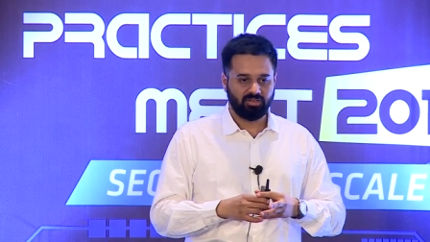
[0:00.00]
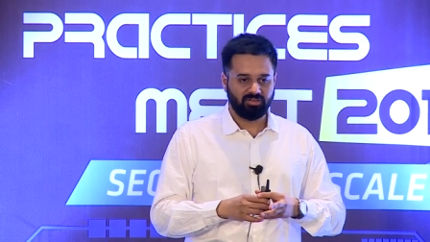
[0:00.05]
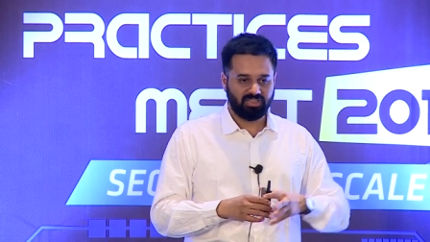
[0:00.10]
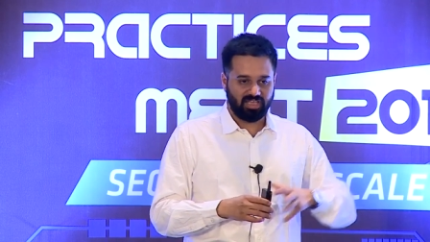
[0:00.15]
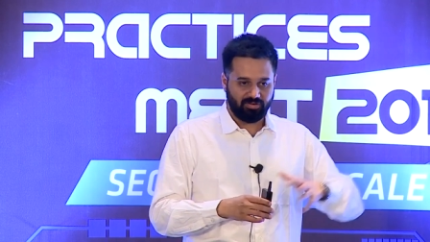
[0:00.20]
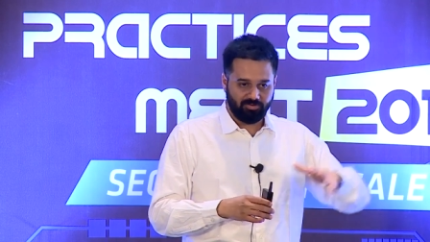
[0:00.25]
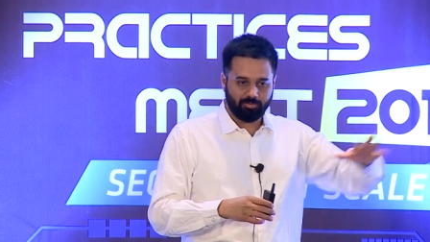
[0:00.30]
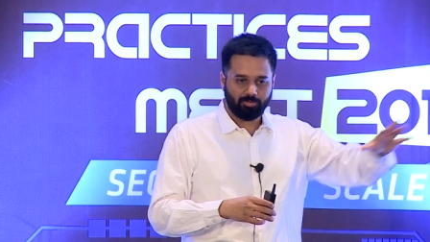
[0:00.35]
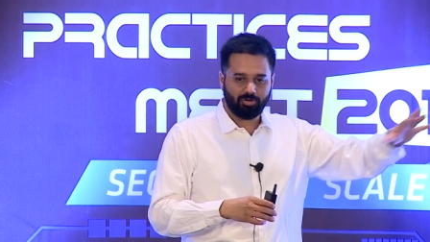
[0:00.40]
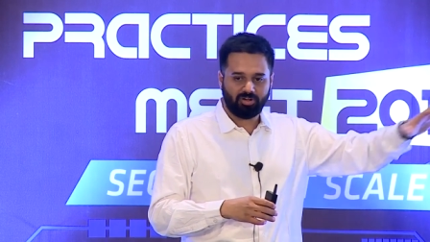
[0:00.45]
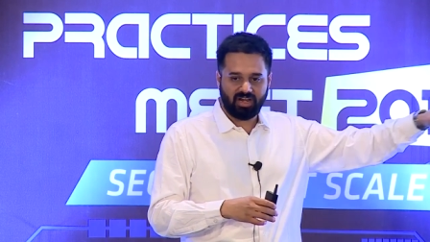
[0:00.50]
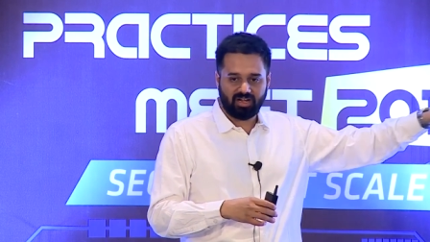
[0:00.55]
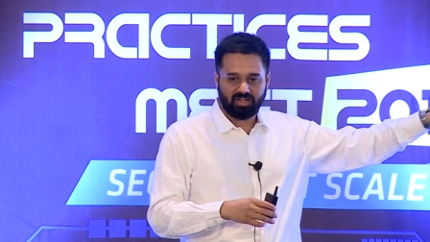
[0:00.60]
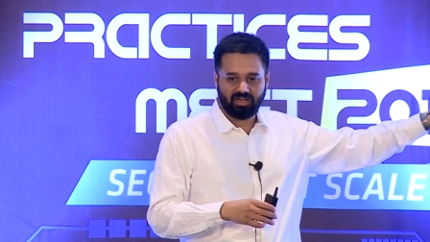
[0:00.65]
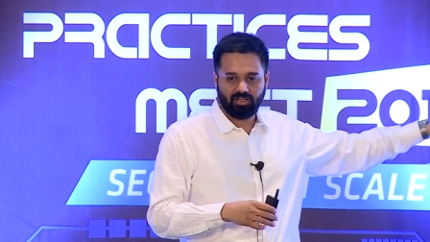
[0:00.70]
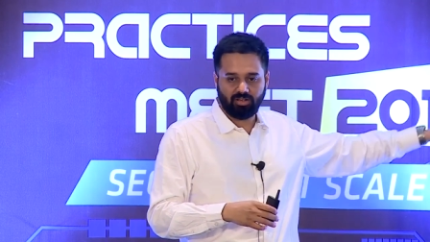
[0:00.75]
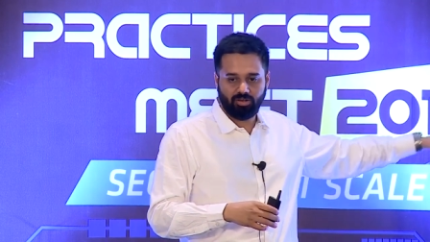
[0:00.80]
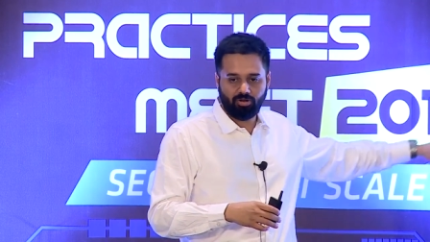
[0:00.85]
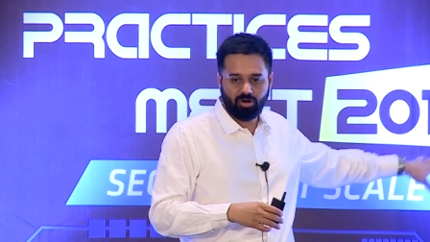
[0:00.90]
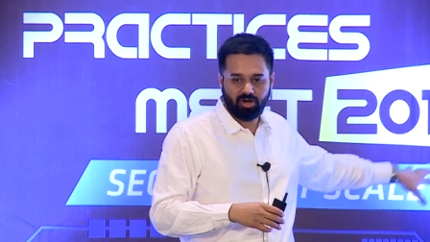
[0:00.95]
then we're
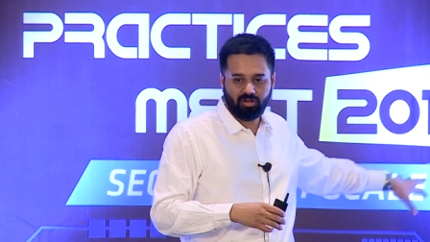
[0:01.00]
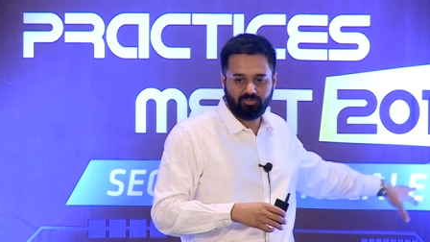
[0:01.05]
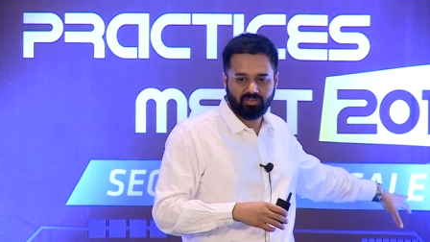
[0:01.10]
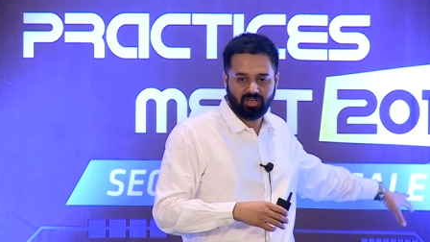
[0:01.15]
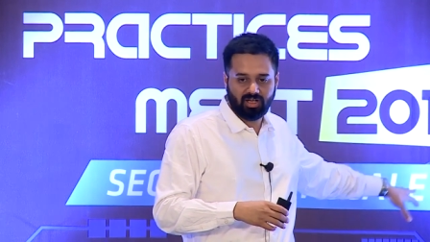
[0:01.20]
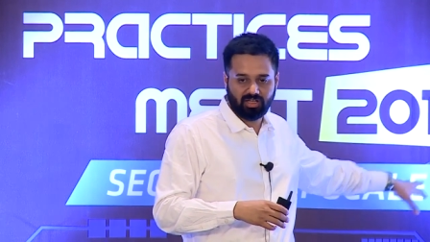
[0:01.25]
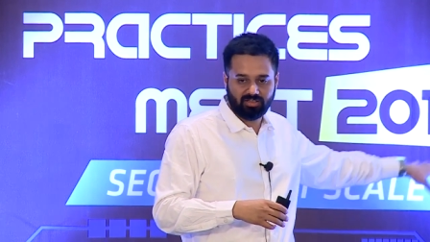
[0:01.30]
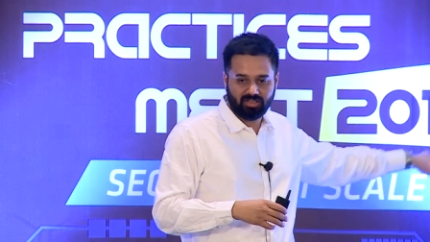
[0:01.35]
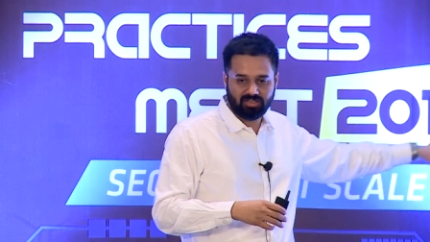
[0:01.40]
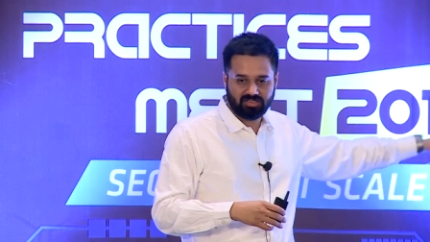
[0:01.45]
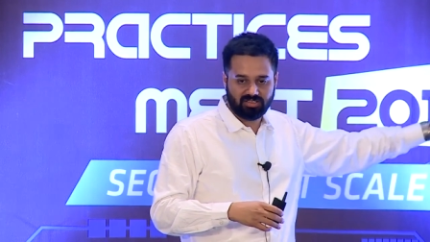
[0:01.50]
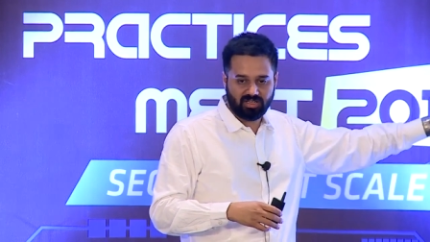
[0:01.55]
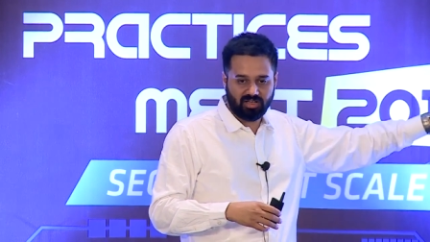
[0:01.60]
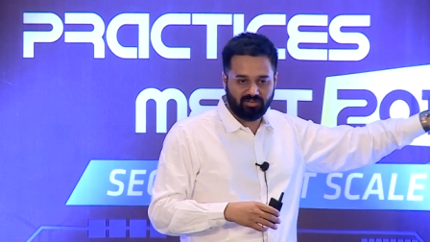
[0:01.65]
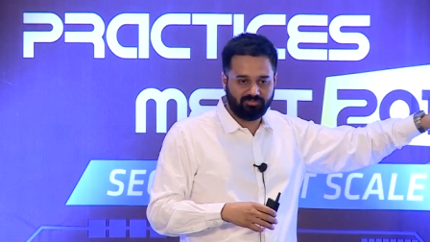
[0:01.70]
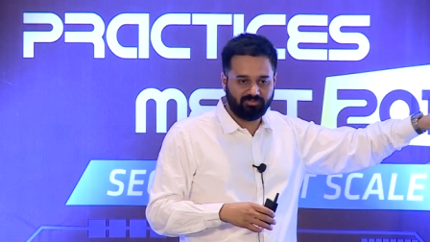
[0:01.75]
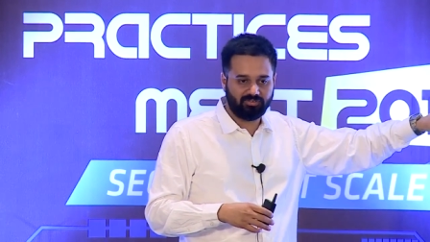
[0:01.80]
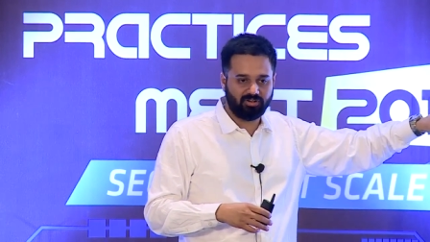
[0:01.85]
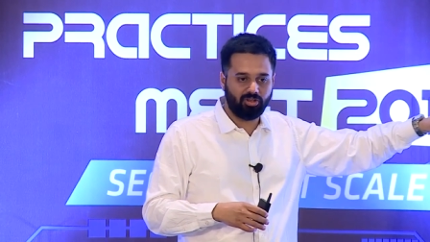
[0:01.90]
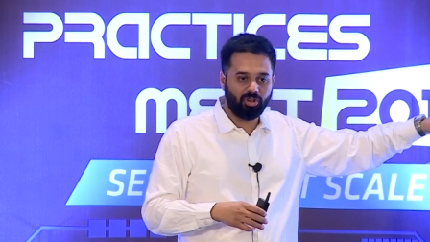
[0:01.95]
protecting a lot of the other
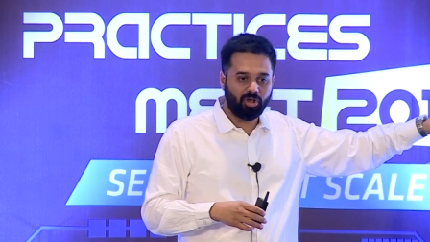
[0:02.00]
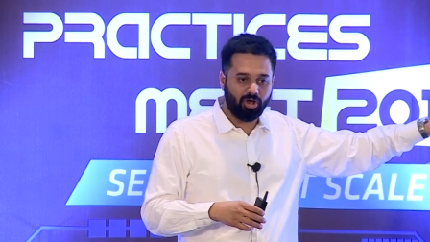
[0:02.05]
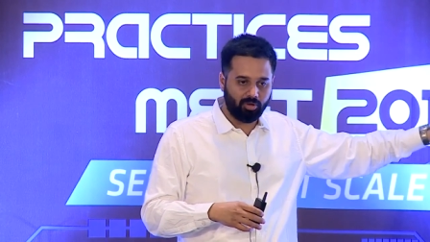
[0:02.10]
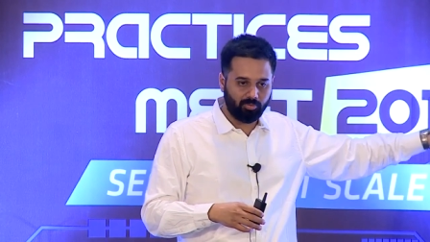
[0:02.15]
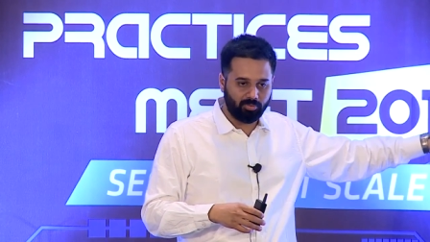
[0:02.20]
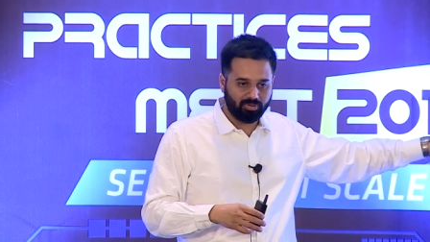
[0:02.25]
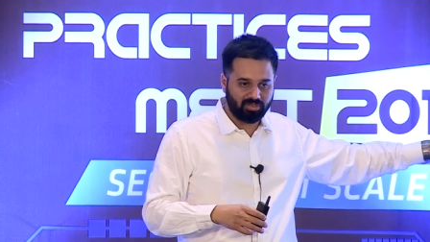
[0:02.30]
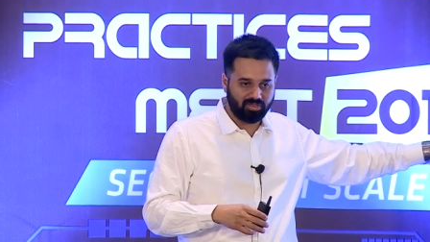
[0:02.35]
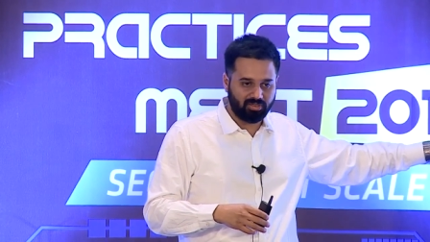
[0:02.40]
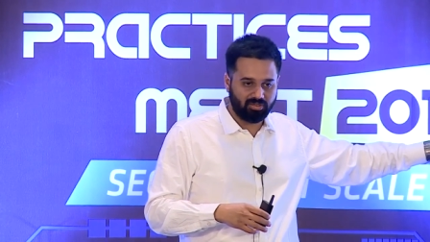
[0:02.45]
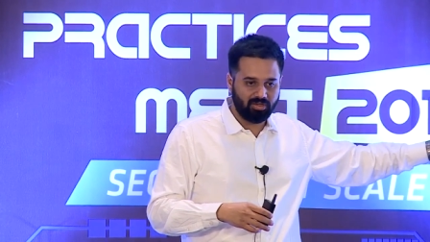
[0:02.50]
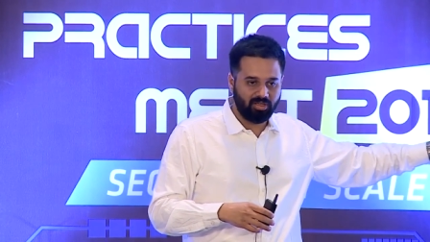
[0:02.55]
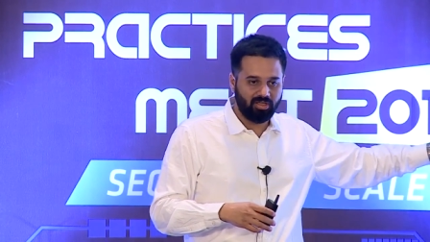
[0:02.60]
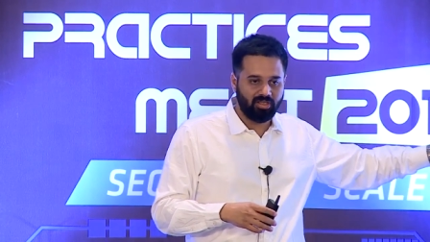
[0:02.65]
stuff along with it.